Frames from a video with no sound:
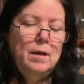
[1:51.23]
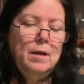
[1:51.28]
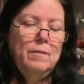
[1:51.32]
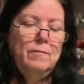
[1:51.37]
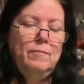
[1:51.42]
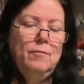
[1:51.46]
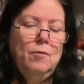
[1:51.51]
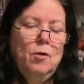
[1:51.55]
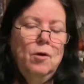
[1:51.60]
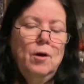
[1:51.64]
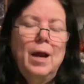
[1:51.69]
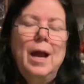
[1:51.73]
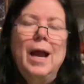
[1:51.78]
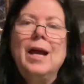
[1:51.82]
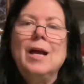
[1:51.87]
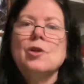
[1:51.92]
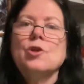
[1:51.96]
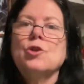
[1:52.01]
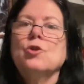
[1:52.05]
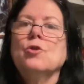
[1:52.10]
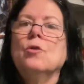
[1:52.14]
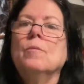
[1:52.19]
for
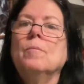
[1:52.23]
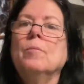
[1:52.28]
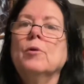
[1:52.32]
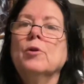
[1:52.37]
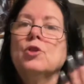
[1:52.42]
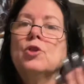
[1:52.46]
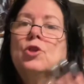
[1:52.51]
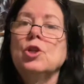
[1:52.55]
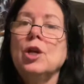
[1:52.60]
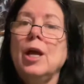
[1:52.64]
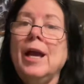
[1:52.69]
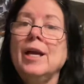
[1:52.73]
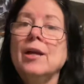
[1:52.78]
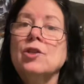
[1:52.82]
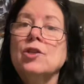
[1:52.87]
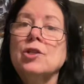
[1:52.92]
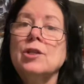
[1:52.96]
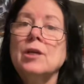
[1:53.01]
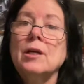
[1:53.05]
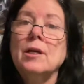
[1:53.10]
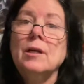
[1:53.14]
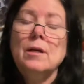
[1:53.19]
astral
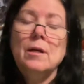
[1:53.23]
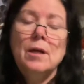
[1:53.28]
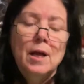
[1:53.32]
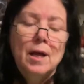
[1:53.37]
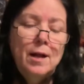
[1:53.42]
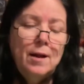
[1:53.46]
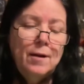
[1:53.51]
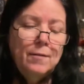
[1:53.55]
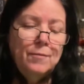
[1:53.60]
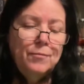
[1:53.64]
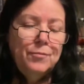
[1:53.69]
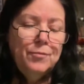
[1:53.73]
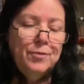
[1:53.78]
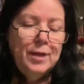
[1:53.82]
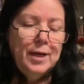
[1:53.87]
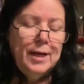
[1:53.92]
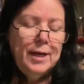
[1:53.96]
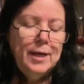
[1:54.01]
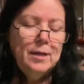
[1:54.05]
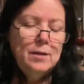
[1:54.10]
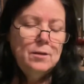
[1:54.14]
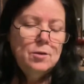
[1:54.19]
projection,
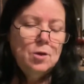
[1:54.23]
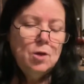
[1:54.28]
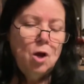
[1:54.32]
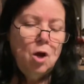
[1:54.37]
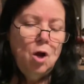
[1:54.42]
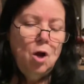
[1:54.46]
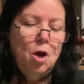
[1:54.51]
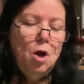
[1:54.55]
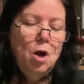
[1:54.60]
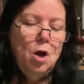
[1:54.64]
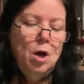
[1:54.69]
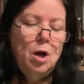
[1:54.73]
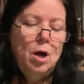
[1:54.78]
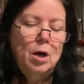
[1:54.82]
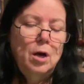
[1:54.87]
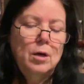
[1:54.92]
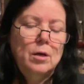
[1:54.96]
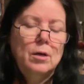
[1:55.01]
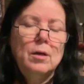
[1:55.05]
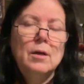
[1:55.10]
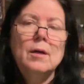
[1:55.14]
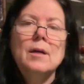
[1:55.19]
these
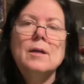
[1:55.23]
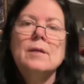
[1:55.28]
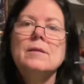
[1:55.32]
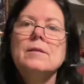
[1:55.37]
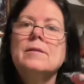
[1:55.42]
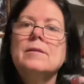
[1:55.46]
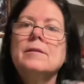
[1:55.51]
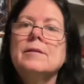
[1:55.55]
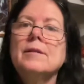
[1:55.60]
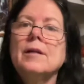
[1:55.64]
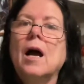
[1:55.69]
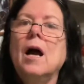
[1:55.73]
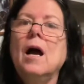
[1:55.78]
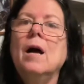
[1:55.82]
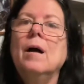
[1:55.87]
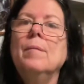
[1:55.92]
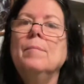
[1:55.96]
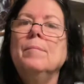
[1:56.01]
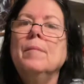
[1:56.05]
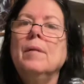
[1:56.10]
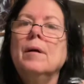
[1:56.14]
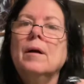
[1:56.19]
are
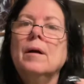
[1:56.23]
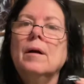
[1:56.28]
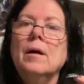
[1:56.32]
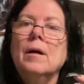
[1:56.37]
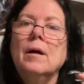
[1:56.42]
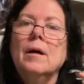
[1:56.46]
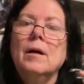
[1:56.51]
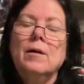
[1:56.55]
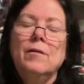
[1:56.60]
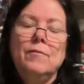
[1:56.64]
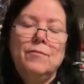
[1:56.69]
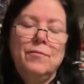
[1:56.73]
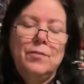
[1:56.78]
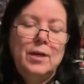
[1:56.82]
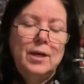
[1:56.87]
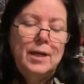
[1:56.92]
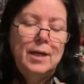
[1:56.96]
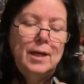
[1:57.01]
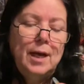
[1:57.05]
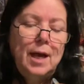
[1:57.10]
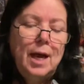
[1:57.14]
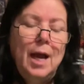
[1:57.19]
some of
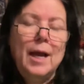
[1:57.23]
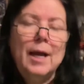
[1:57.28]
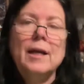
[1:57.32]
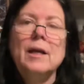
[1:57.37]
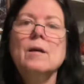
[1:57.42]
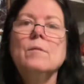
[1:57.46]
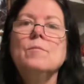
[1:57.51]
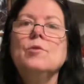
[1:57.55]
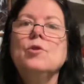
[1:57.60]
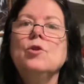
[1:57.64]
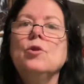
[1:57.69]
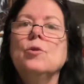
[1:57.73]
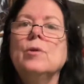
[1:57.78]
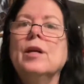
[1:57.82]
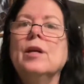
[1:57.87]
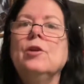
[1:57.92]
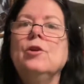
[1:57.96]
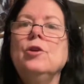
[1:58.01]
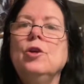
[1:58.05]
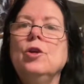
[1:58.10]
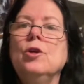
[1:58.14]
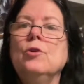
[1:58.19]
the items you
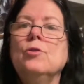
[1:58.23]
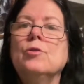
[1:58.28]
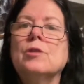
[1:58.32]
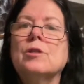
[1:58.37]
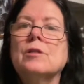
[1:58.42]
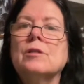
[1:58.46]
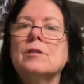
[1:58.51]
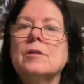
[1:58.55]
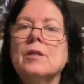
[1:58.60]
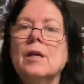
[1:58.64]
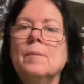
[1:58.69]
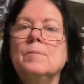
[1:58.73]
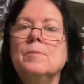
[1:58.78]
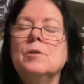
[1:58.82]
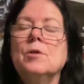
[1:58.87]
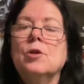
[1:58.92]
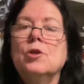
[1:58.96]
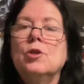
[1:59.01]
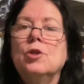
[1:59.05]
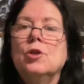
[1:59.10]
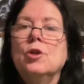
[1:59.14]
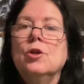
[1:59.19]
can use to
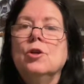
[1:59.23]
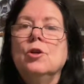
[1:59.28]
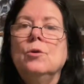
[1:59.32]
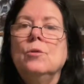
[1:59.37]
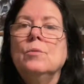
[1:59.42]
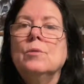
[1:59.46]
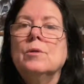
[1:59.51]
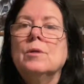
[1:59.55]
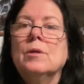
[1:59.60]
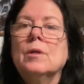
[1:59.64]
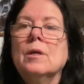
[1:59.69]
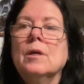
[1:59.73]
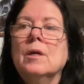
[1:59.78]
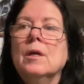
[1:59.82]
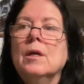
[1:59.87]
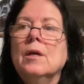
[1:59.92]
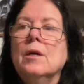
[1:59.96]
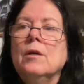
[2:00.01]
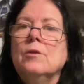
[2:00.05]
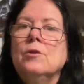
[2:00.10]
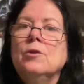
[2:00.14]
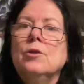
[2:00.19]
substitute
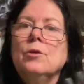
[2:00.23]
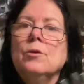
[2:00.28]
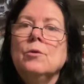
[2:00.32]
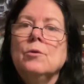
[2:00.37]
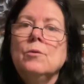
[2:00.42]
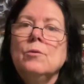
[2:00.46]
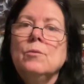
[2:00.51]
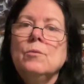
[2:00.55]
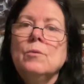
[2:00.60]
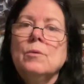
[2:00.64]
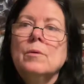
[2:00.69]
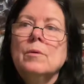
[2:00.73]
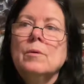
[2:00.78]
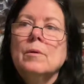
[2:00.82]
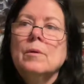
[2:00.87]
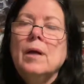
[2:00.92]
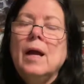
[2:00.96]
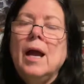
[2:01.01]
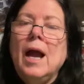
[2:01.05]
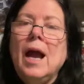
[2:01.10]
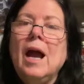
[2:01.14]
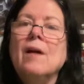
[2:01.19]
to
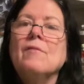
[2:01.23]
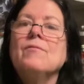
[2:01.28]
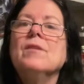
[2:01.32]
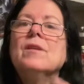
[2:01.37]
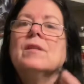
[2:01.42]
have the